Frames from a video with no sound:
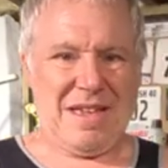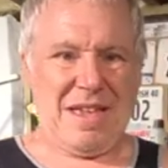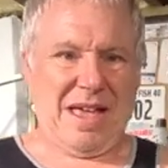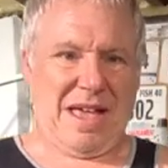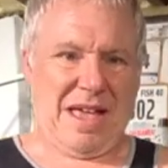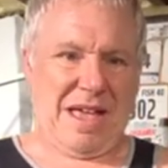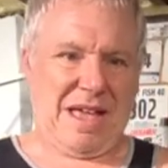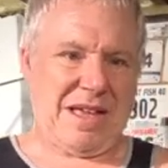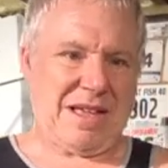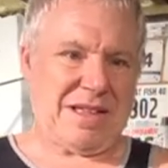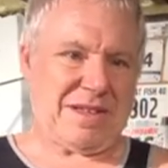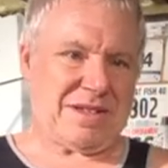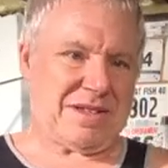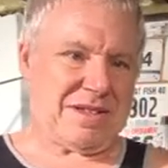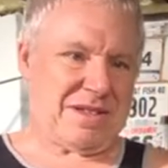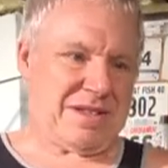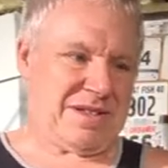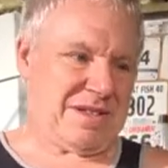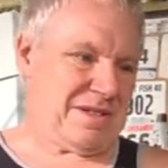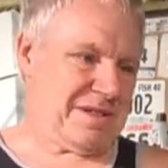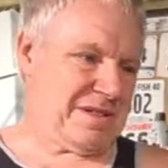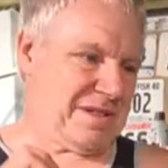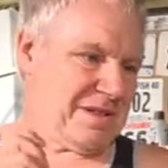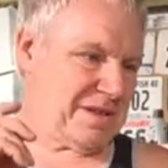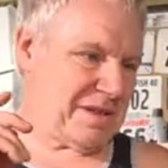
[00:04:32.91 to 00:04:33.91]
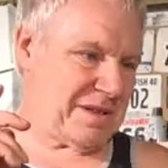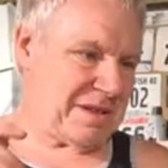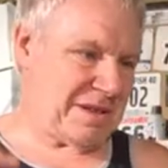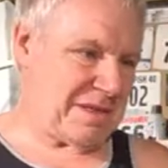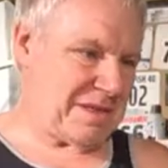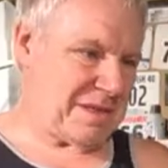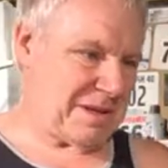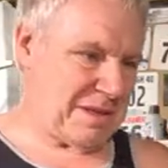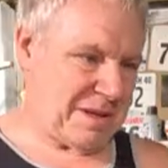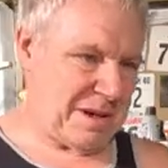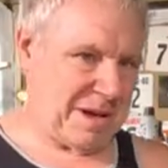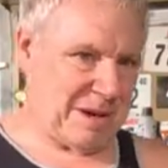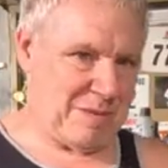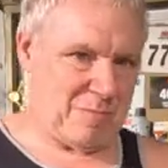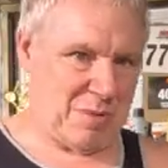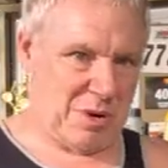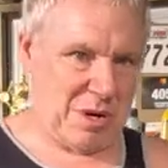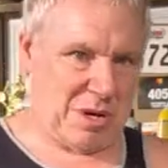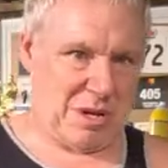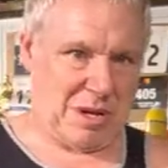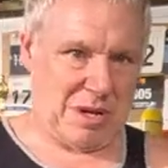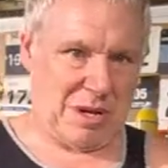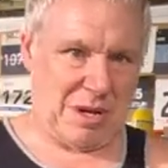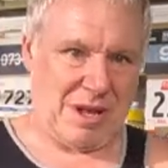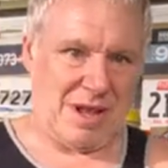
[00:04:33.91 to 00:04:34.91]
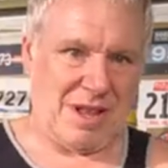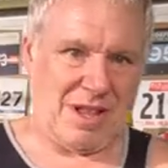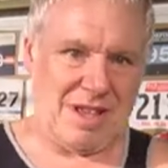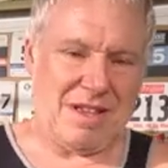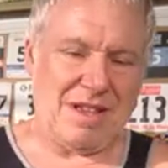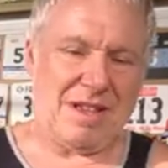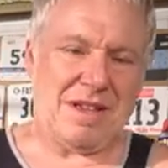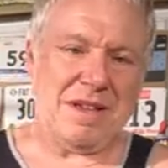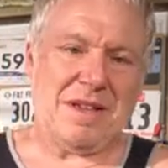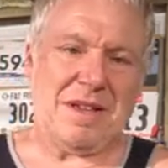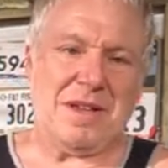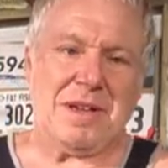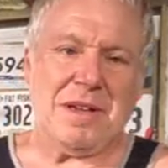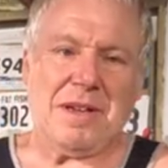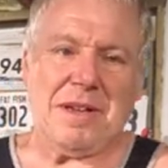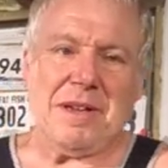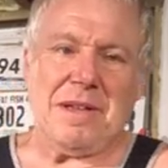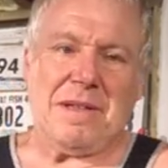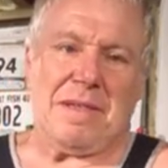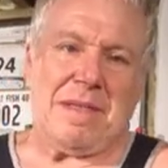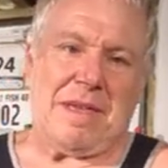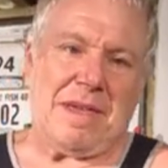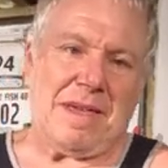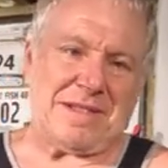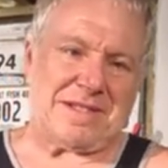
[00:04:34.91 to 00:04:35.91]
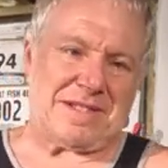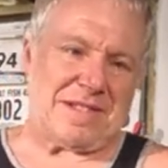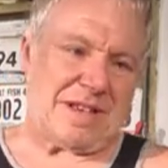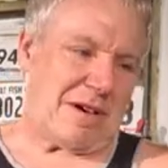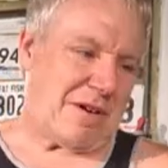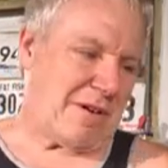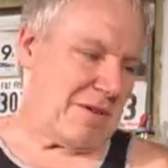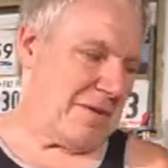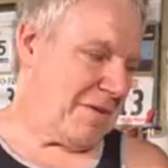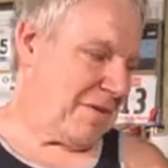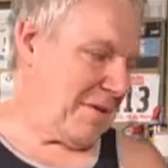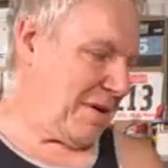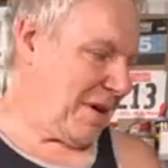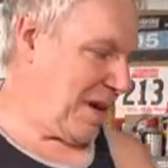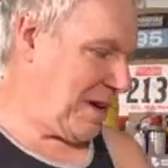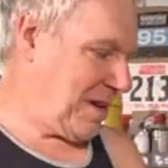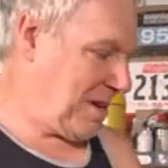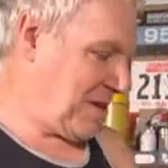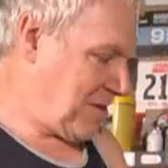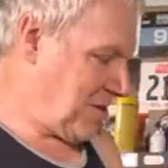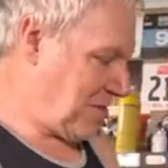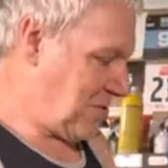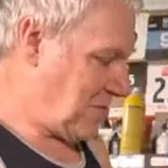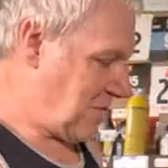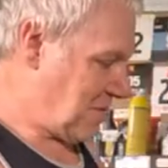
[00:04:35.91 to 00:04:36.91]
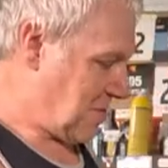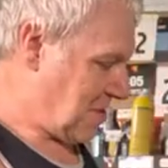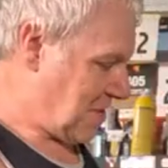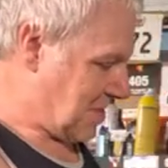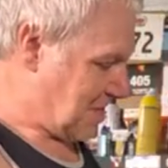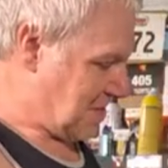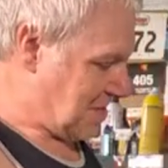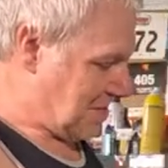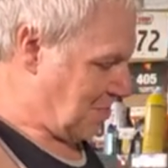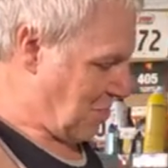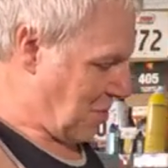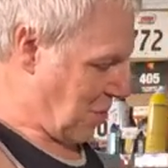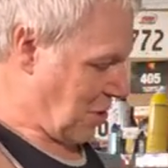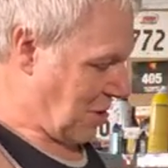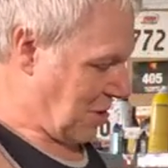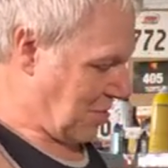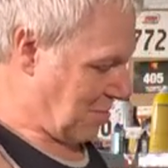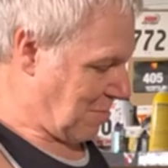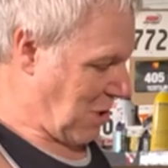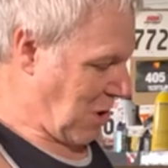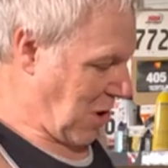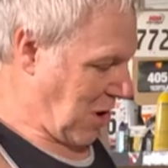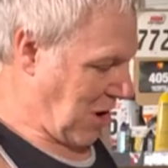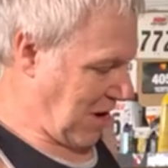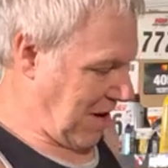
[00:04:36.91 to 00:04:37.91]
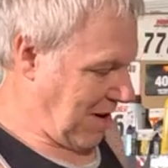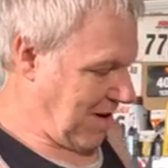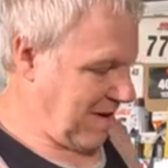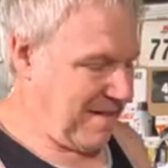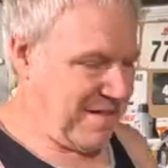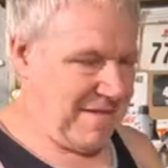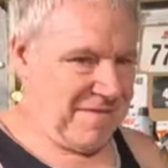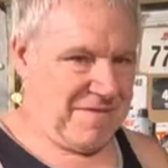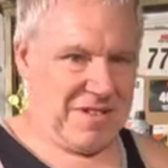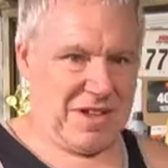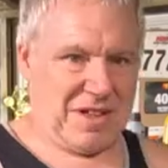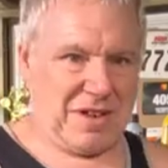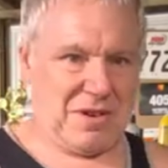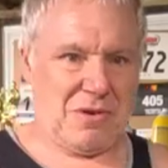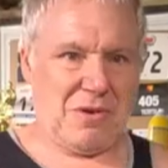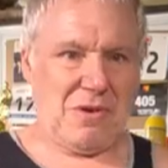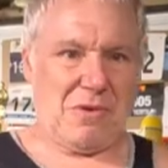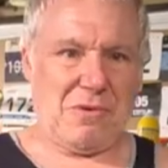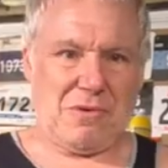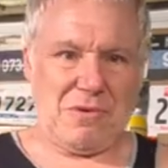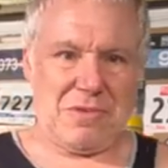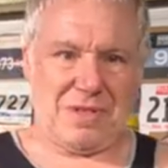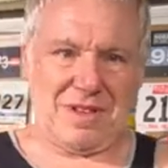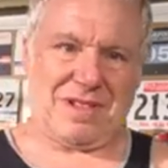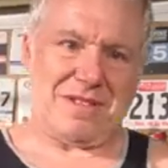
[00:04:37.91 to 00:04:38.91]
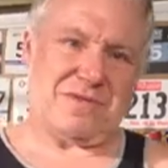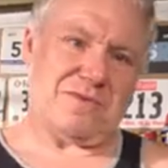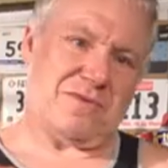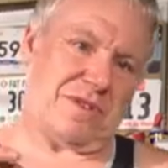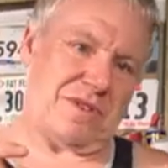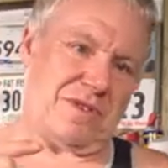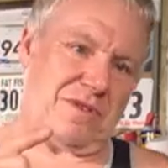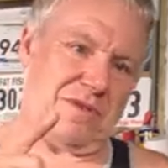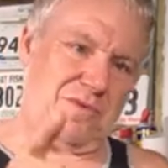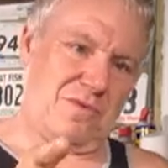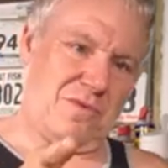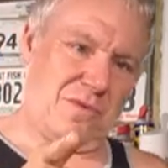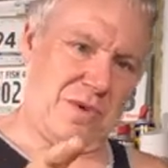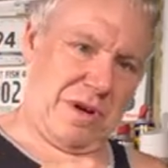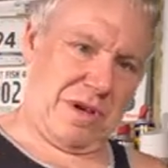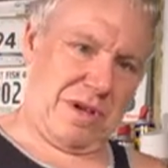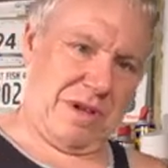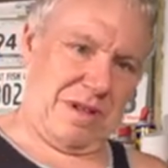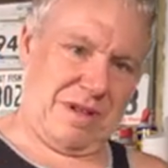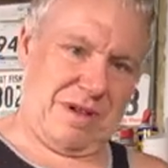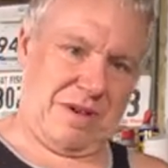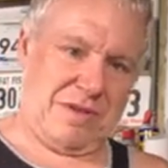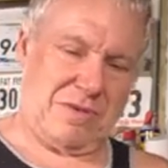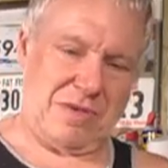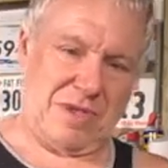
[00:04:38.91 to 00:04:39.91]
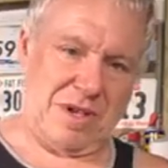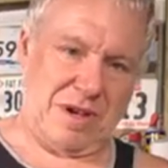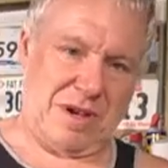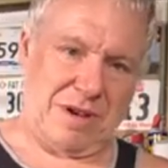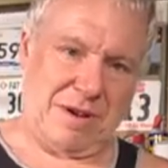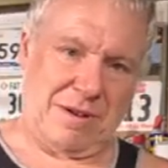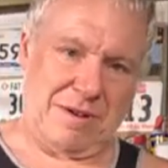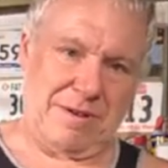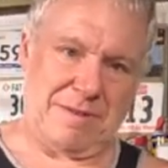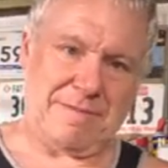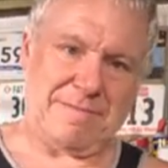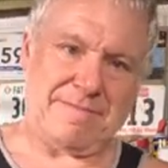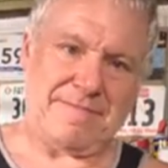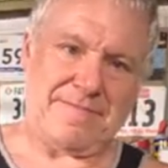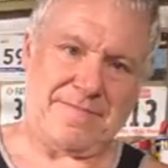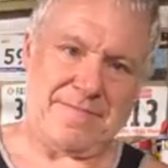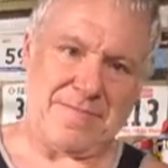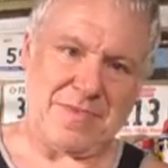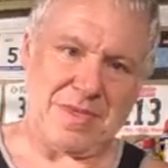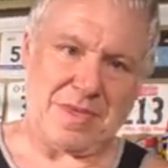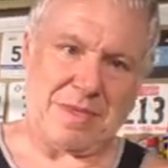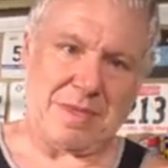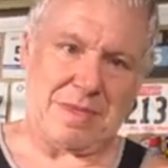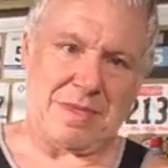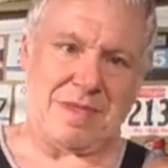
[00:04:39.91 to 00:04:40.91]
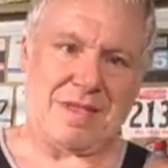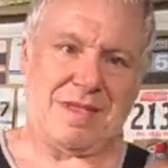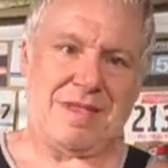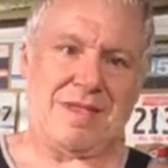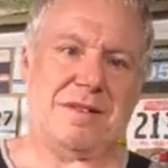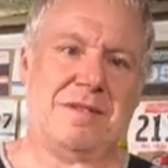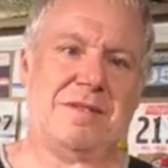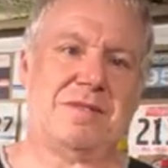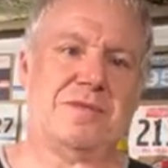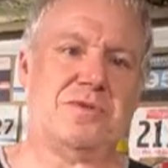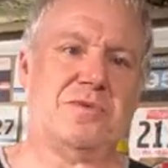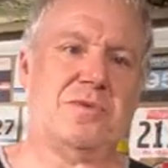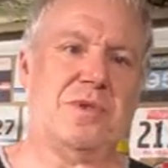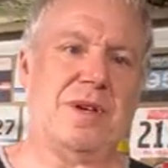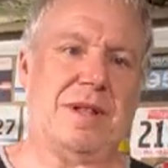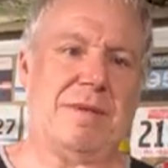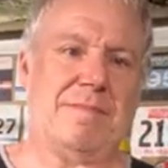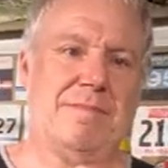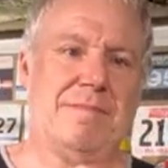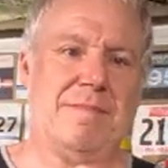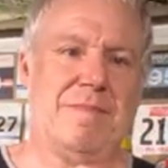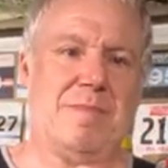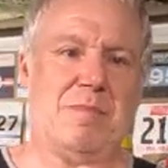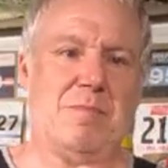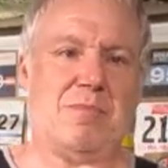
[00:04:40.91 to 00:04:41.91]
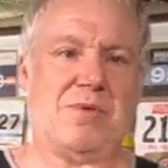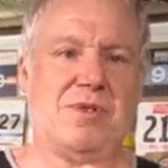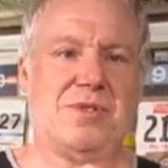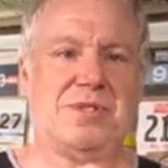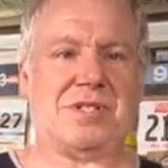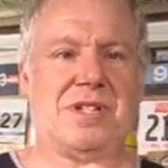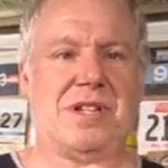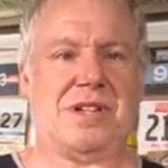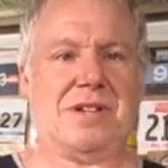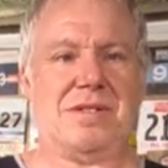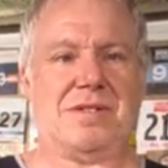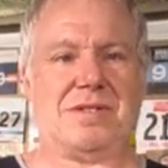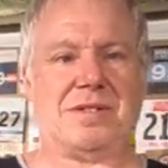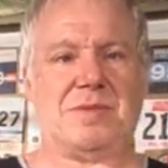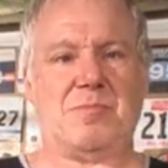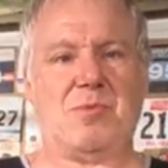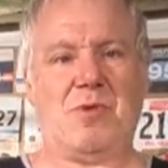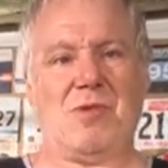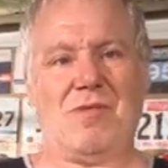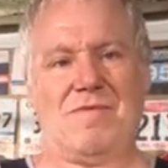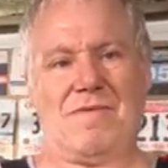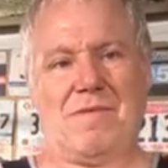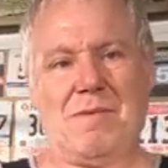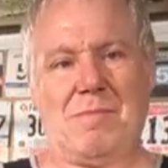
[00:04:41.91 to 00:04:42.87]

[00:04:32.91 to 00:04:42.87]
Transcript: and hit the like button. That's how I can do this more and more if I know that's what you want out there. Sweet. Appreciate your support